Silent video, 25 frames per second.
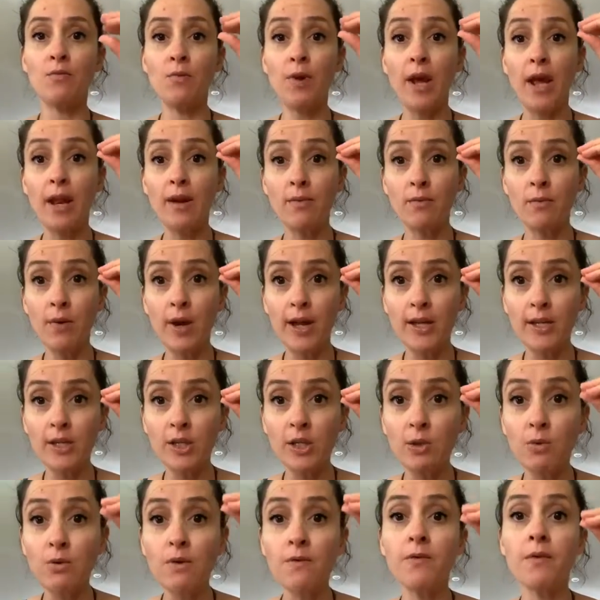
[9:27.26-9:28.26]
and
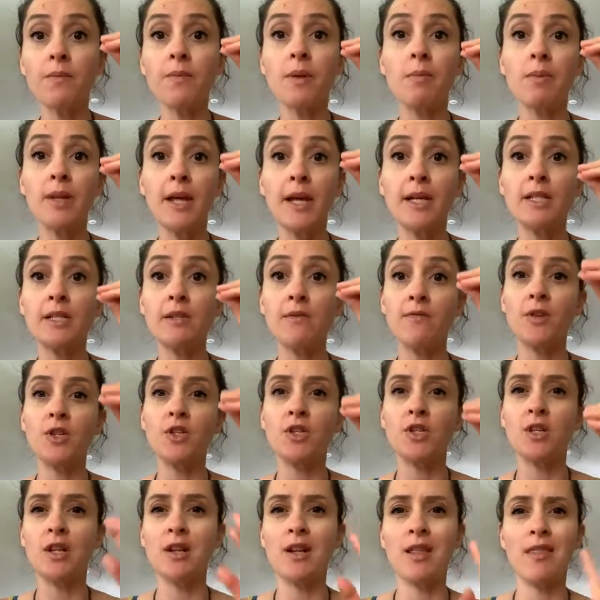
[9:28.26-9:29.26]
do it from the place of
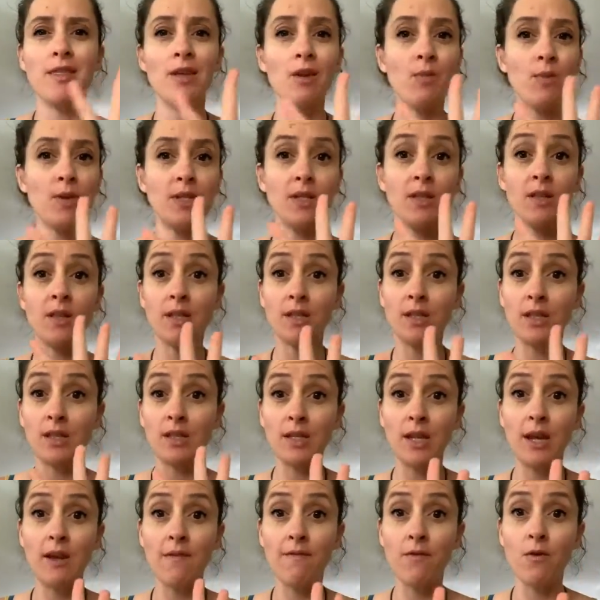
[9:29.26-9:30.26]
vision. And I think we did this in
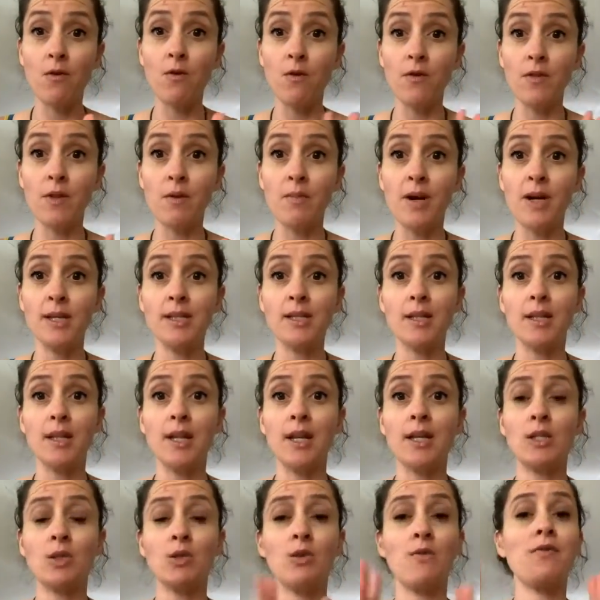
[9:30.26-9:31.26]
day 4 of the
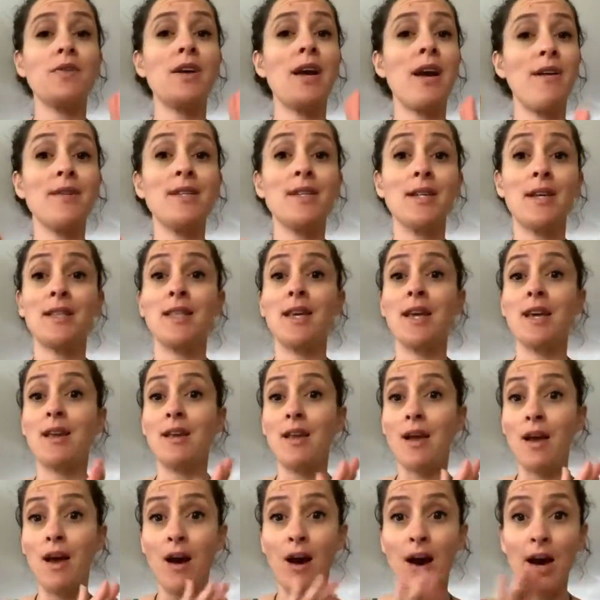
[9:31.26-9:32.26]
masterclass. So if you haven't done that,
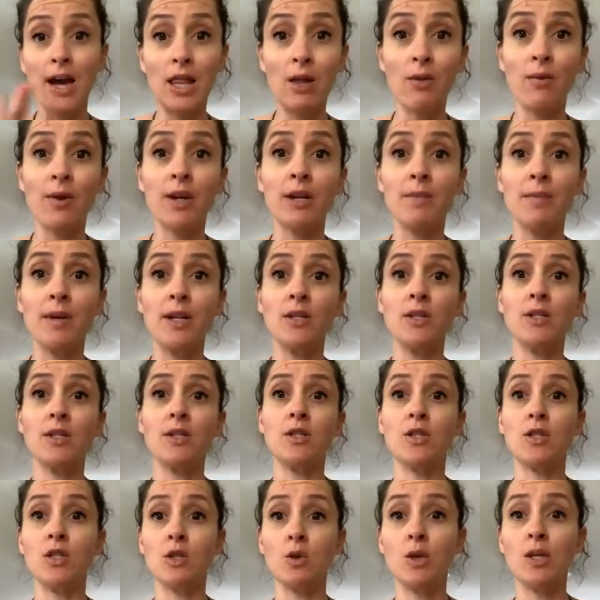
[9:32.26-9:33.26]
highly recommend
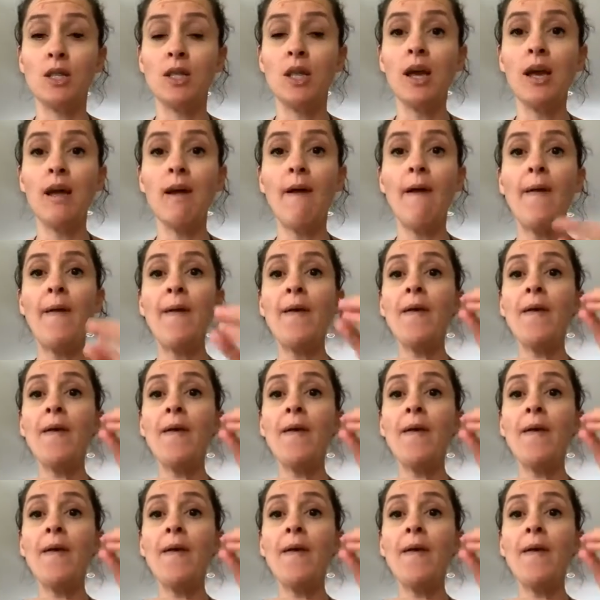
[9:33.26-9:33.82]
doing that.